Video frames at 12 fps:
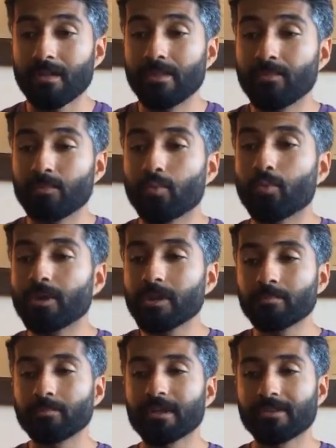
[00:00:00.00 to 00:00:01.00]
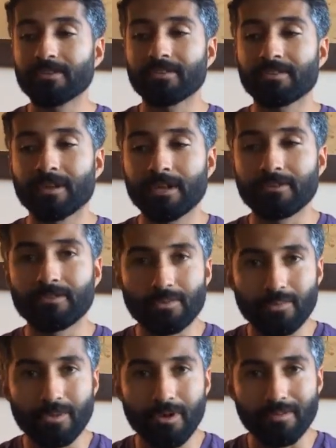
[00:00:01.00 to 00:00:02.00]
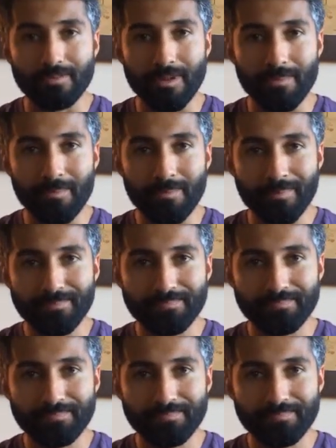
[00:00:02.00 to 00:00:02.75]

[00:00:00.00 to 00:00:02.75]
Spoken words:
then wouldn't it make sense that I could do it with all of them?